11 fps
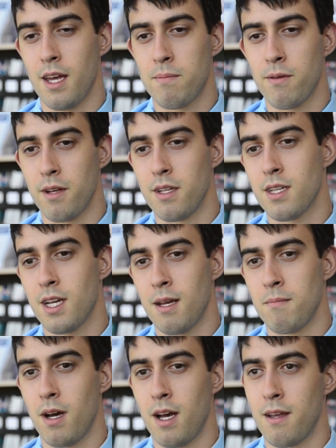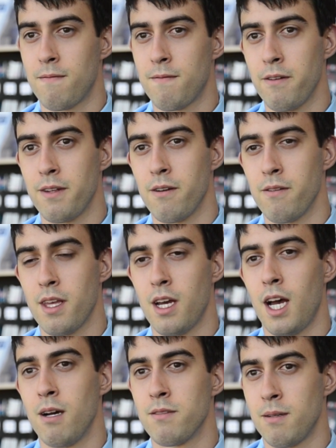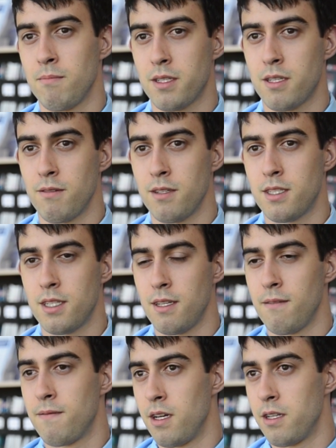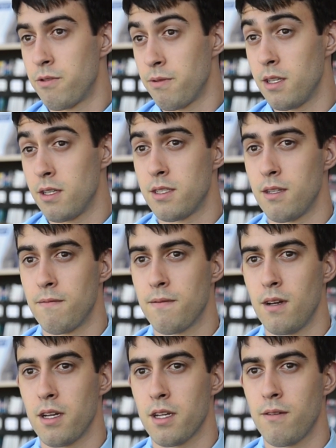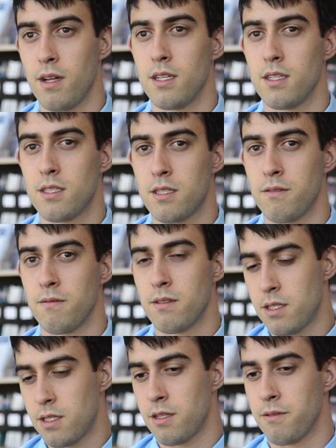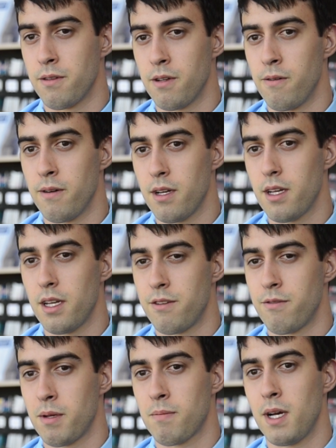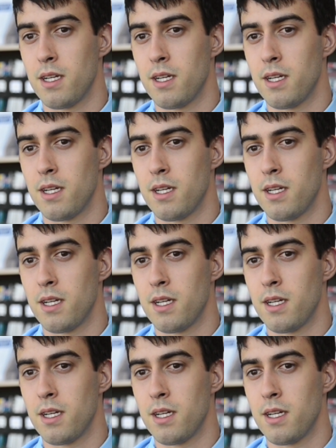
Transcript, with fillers: At that point in time, I found out that I was able to receive uh, two years of uh, credit to, to go into